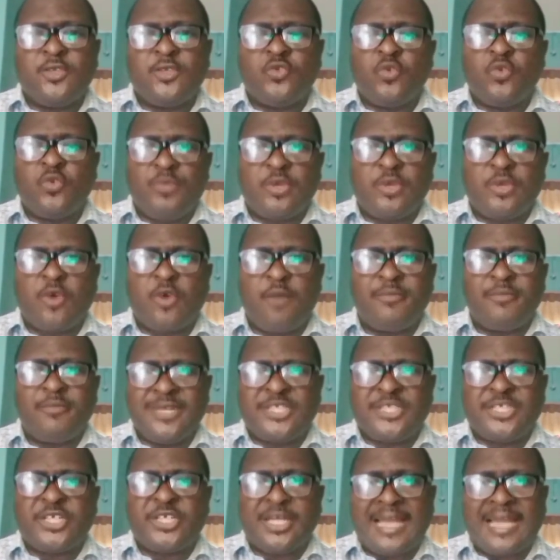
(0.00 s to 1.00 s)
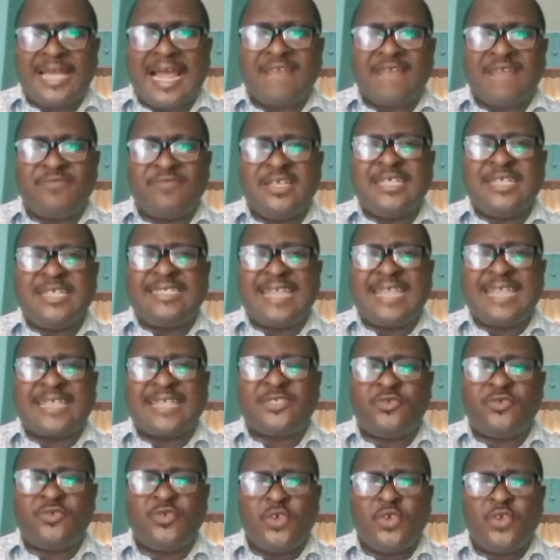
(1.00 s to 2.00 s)
to become rich in life is
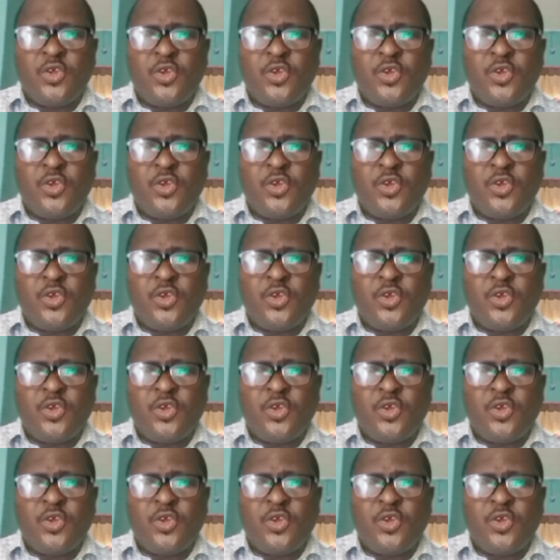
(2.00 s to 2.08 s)
that